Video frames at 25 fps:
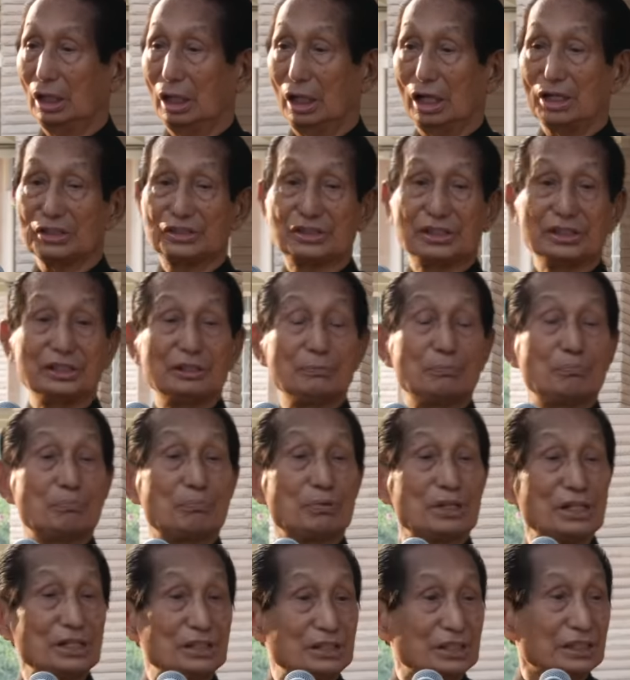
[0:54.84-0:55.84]
A sir,
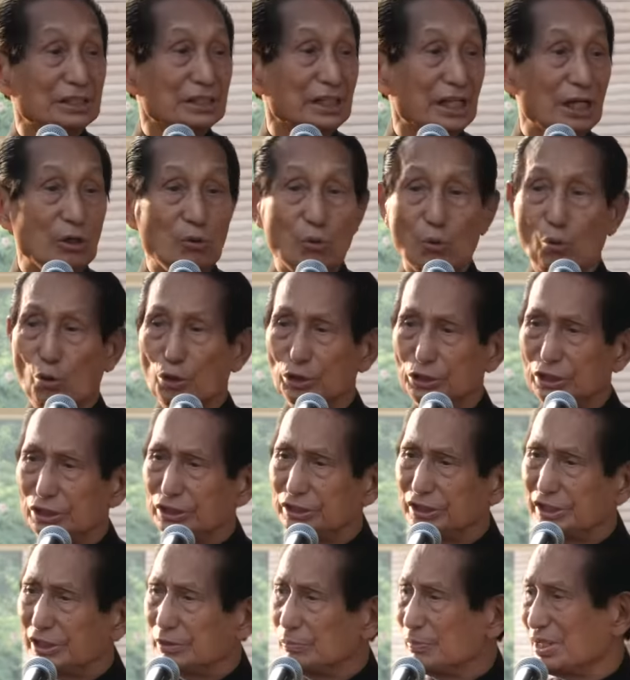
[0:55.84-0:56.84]
birthday,
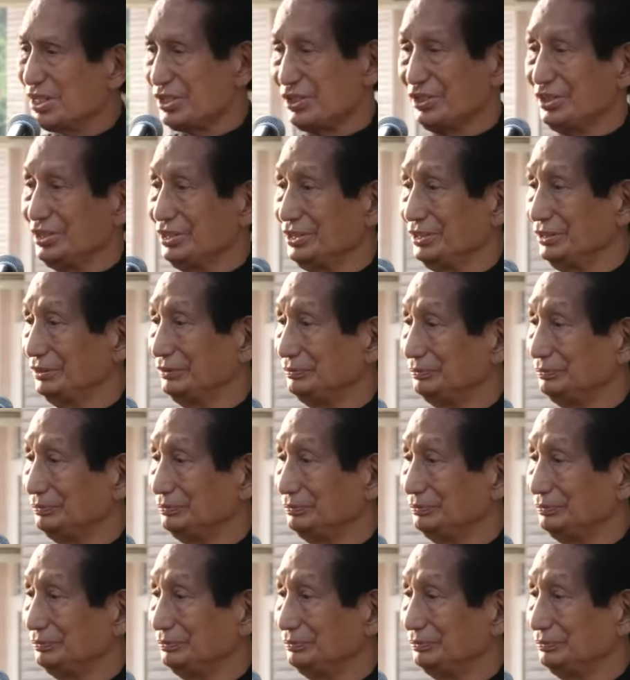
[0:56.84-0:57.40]
ordinary muscle.